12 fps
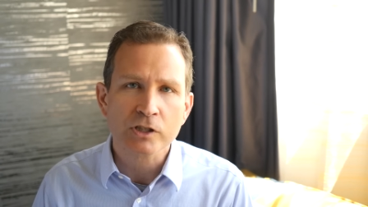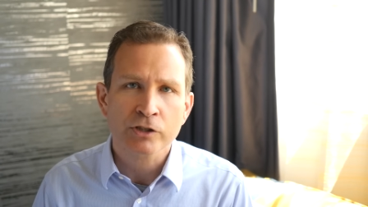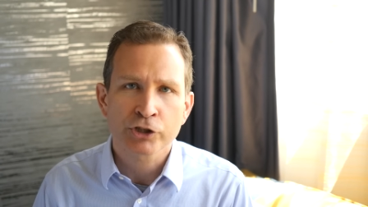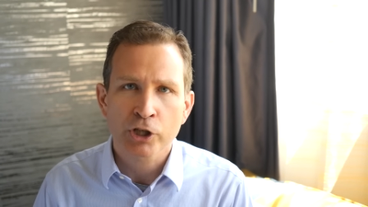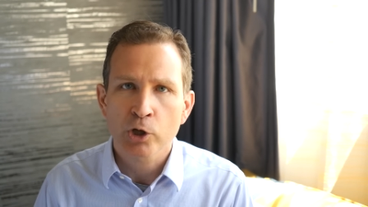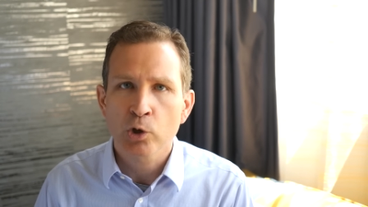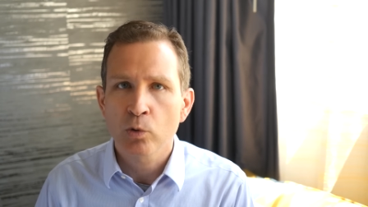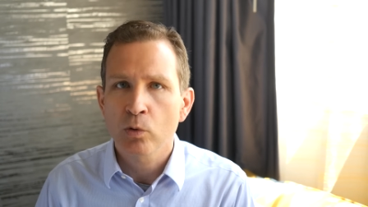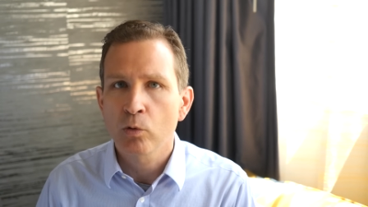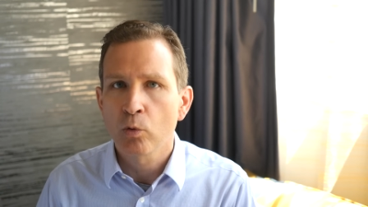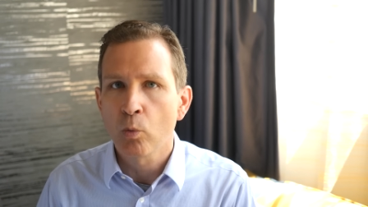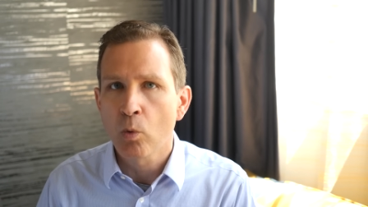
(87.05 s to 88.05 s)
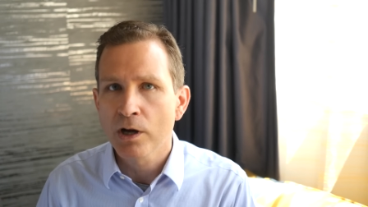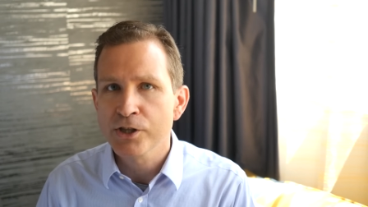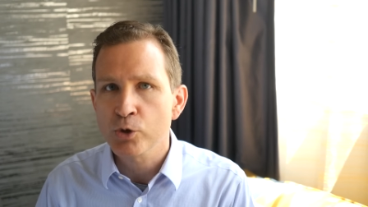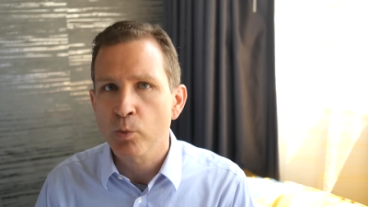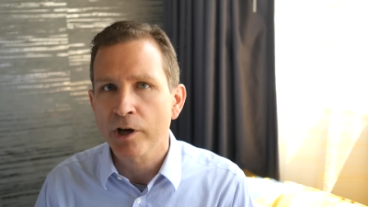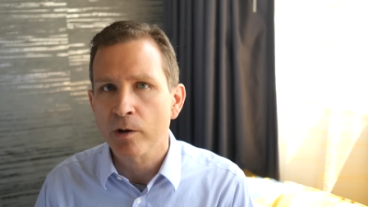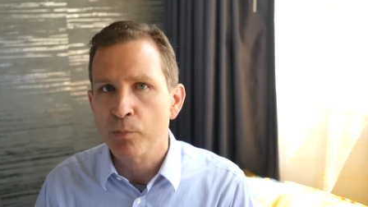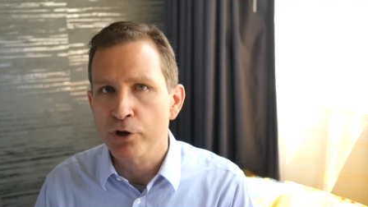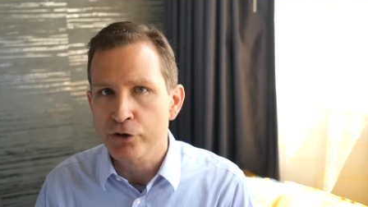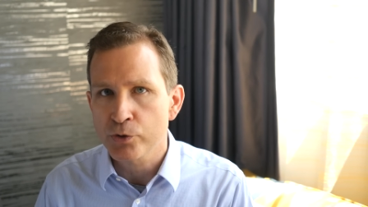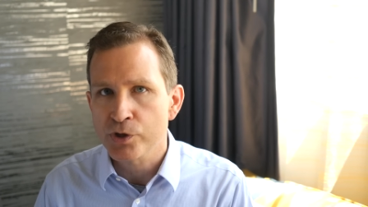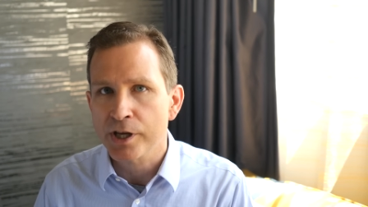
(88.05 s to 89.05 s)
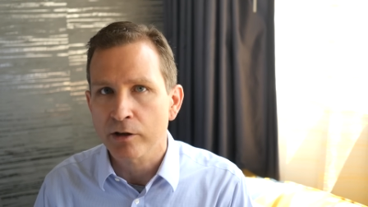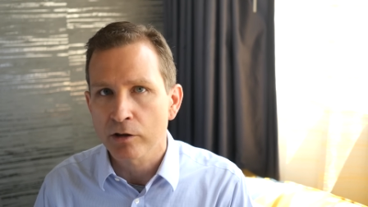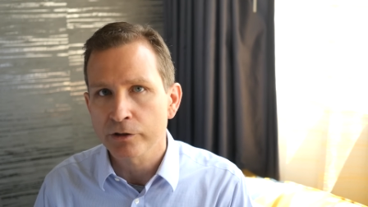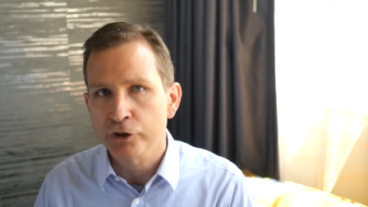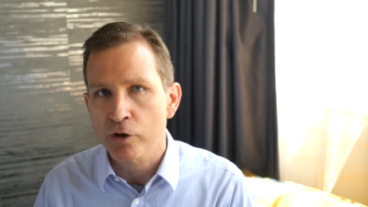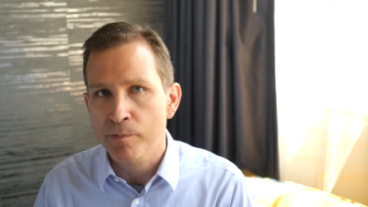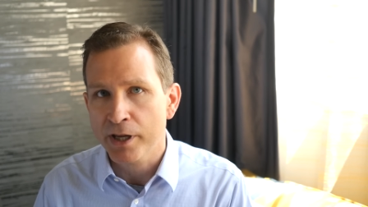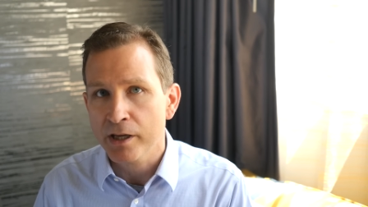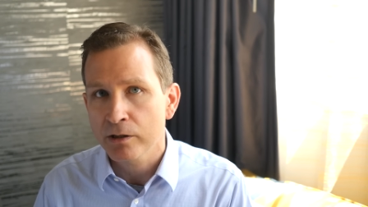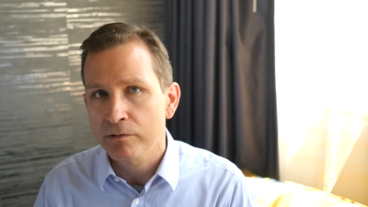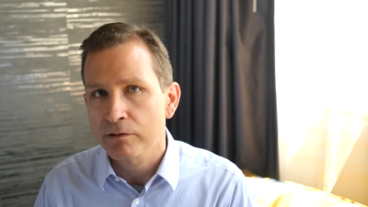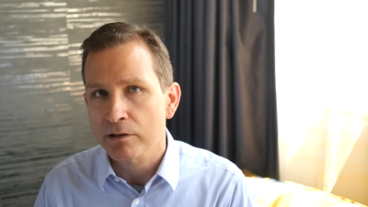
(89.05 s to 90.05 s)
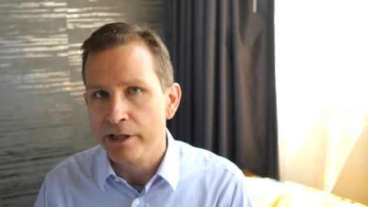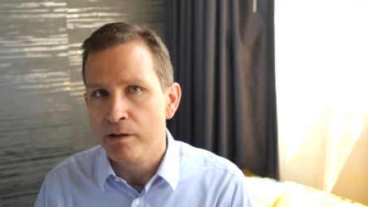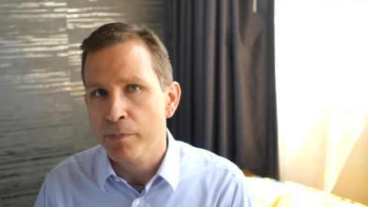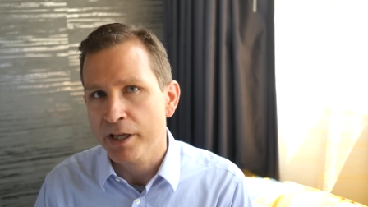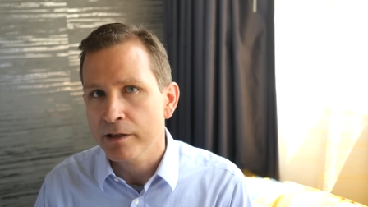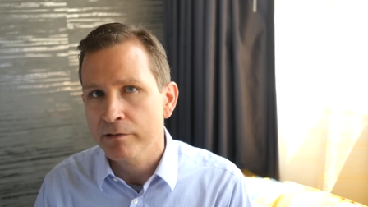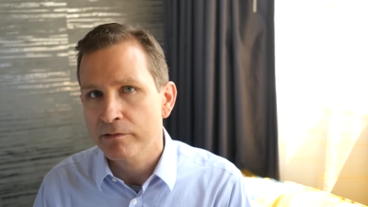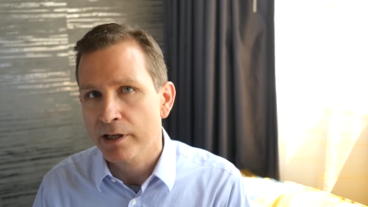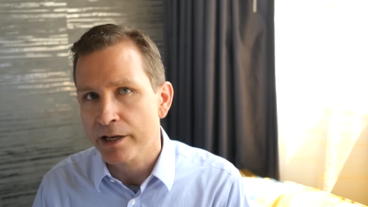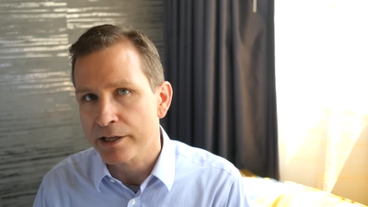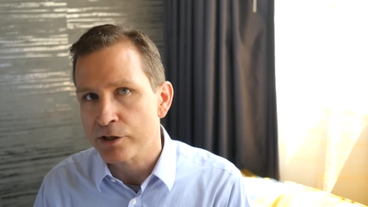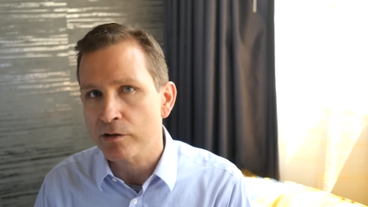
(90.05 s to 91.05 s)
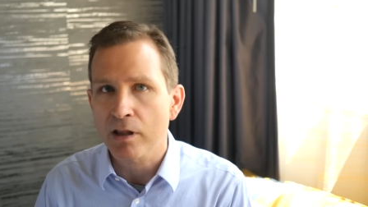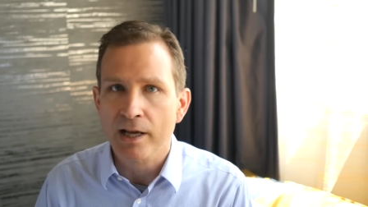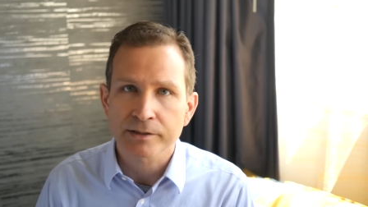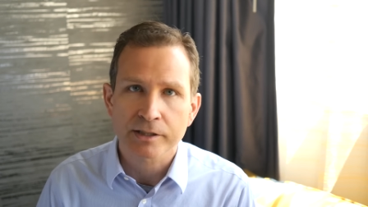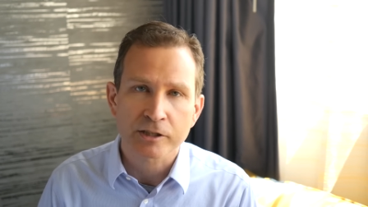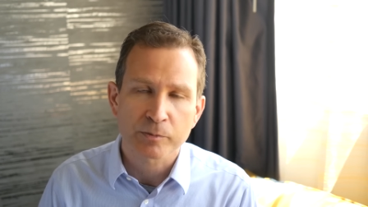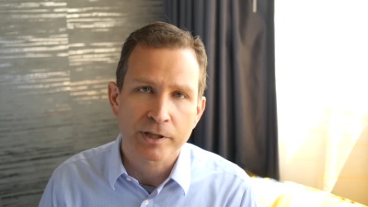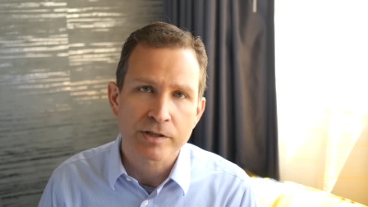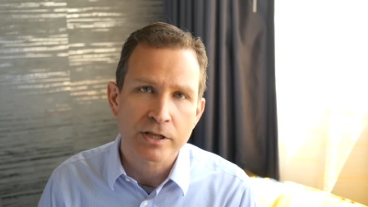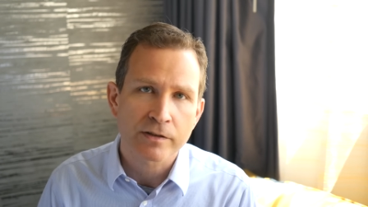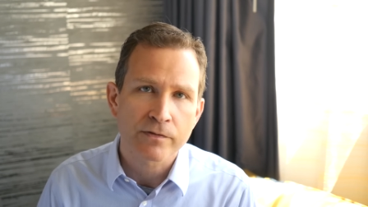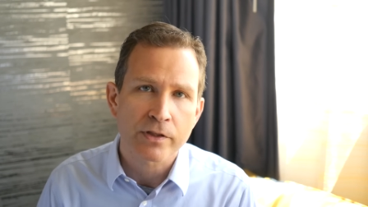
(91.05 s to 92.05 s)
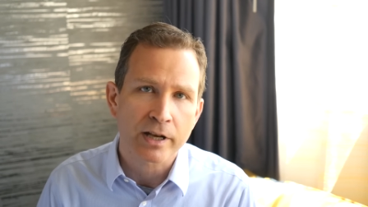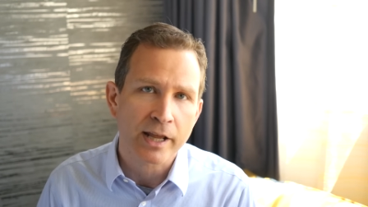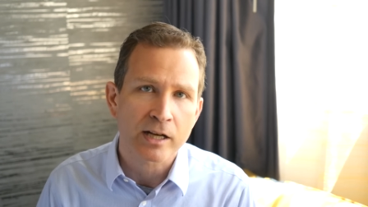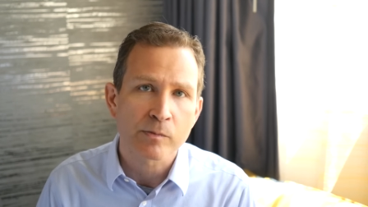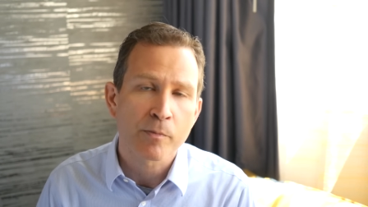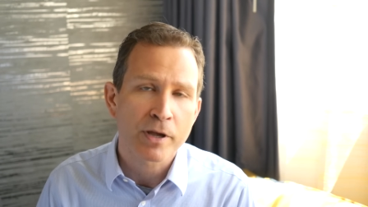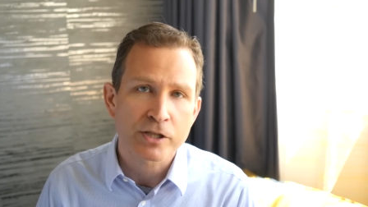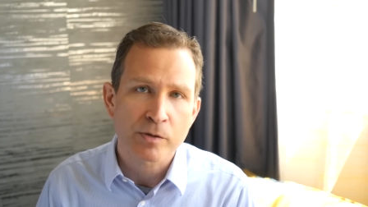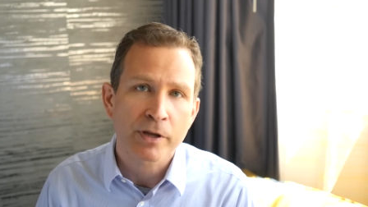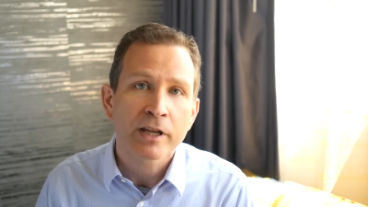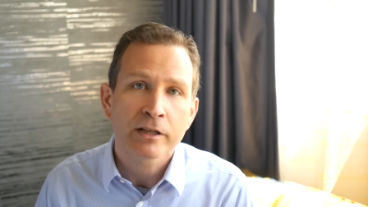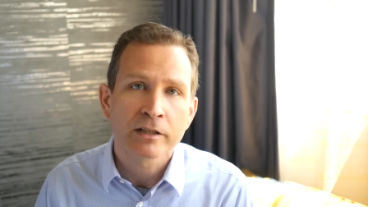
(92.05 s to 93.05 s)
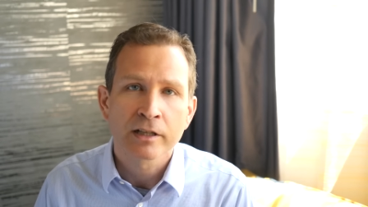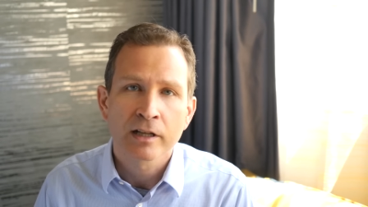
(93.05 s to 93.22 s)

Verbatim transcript: So once we are producing cultured meat, clean meat, and it's less expensive than animal based meat,